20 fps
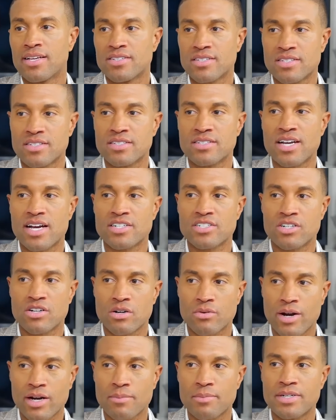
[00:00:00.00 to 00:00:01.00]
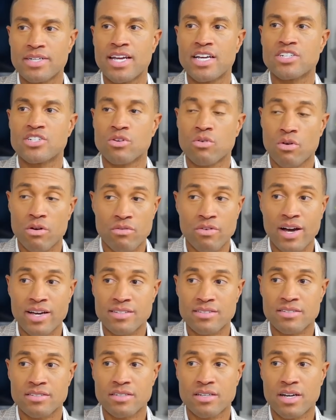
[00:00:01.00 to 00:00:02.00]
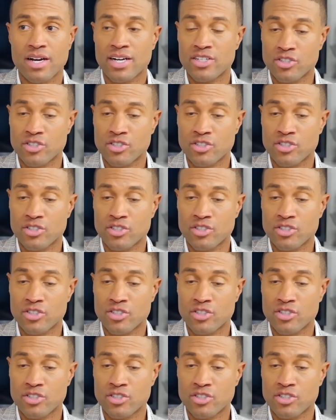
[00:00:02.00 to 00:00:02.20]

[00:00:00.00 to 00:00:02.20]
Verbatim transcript: as a suggestion or recommendation or advice.